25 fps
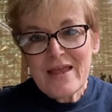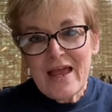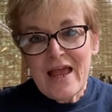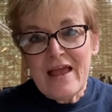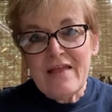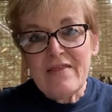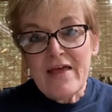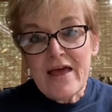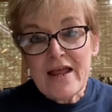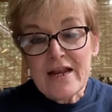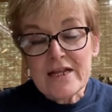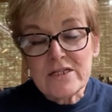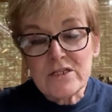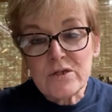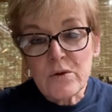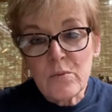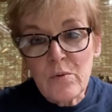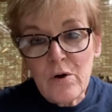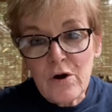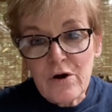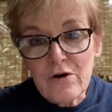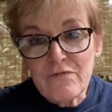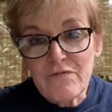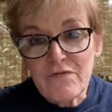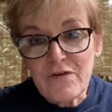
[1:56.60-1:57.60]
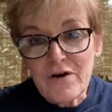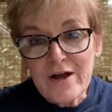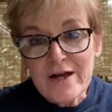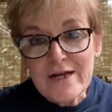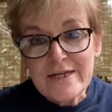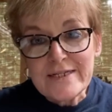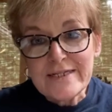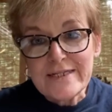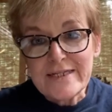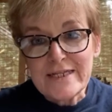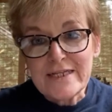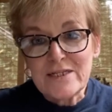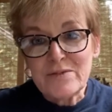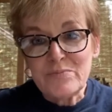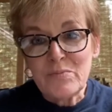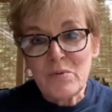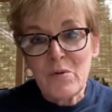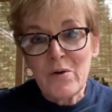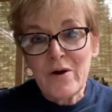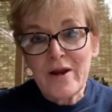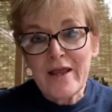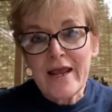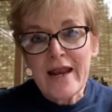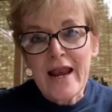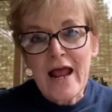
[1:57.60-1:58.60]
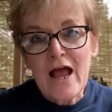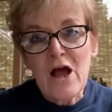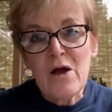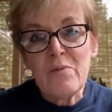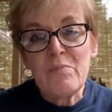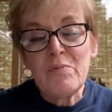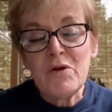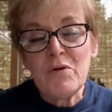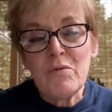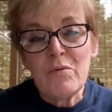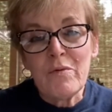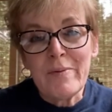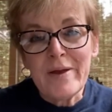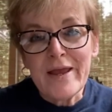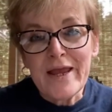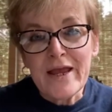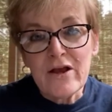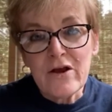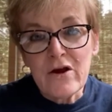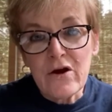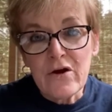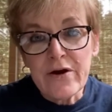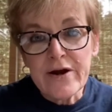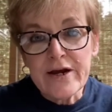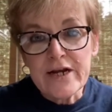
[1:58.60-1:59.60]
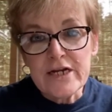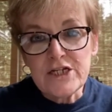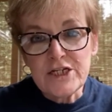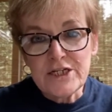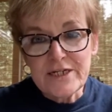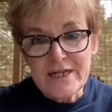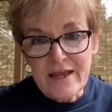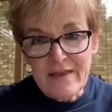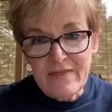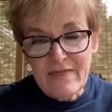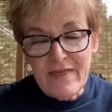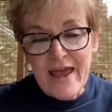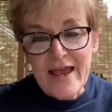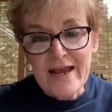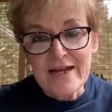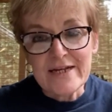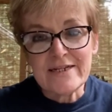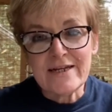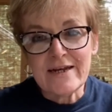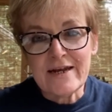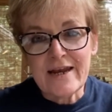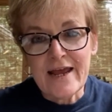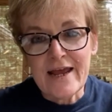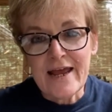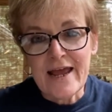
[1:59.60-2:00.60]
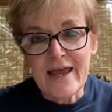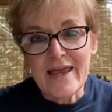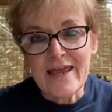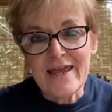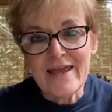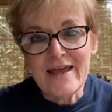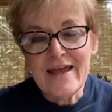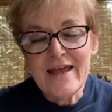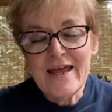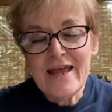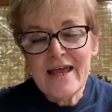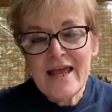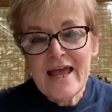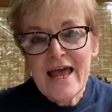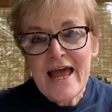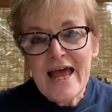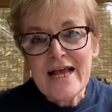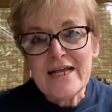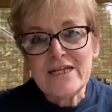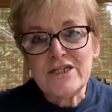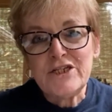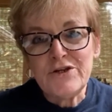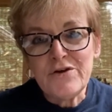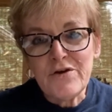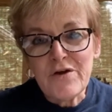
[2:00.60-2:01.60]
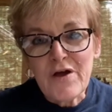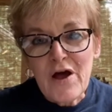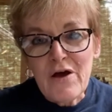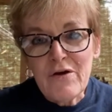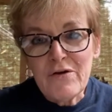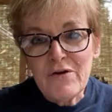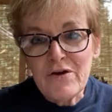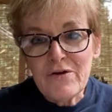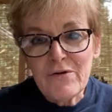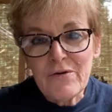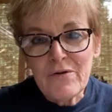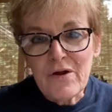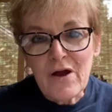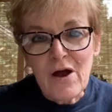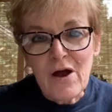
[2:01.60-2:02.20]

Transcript: And that is a word for us this morning, and I hope you will be encouraged in that today. As you go your,